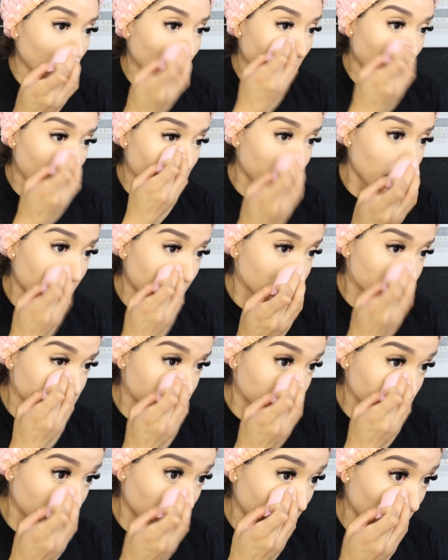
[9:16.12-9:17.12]
I've
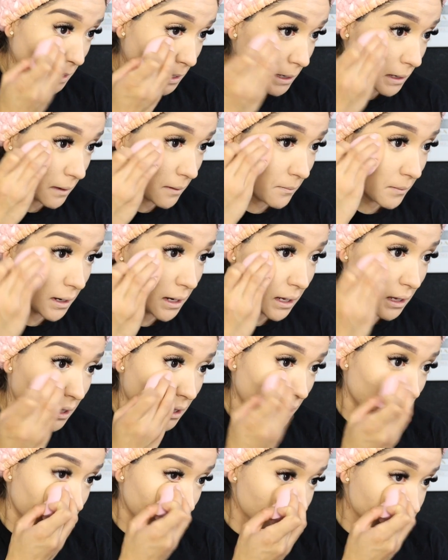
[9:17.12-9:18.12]
actually, um,
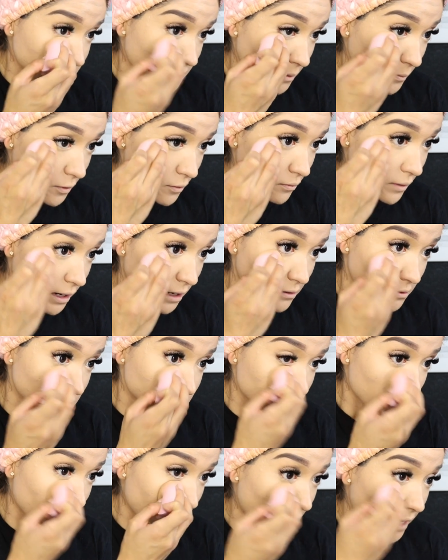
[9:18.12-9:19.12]
this time
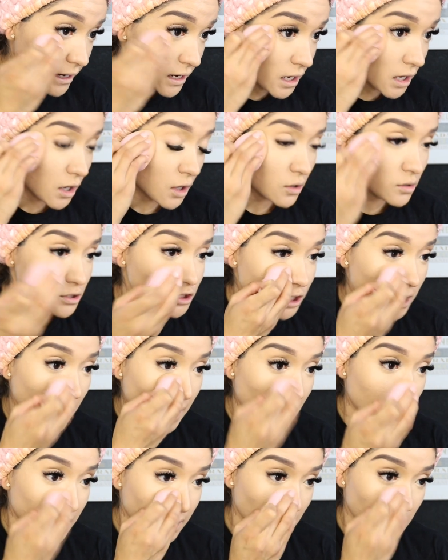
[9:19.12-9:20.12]
around, I had a coach. I
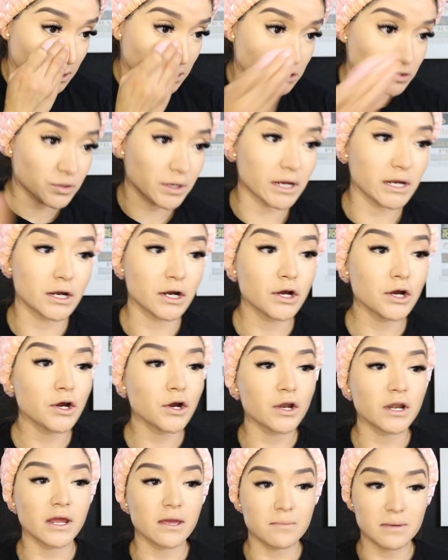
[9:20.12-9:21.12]
had a trainer.
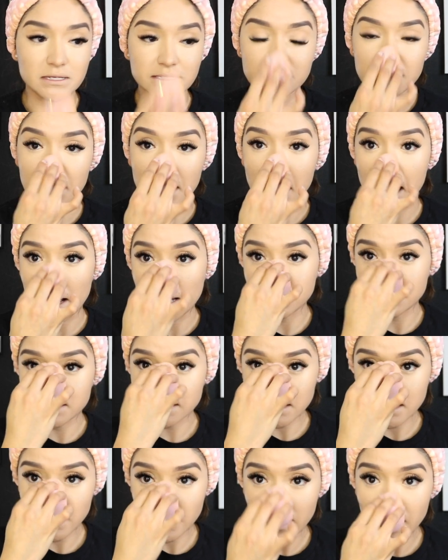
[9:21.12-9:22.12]
Her name is
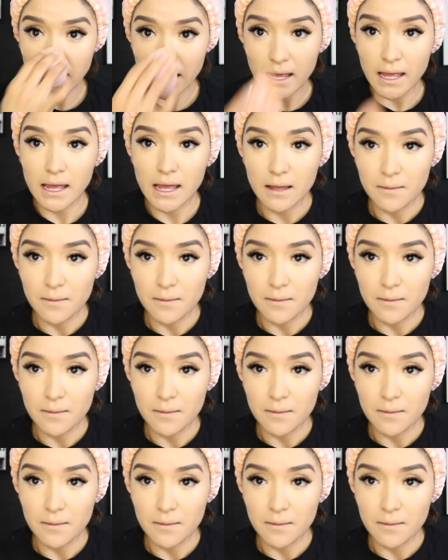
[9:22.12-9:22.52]
Yaslyn.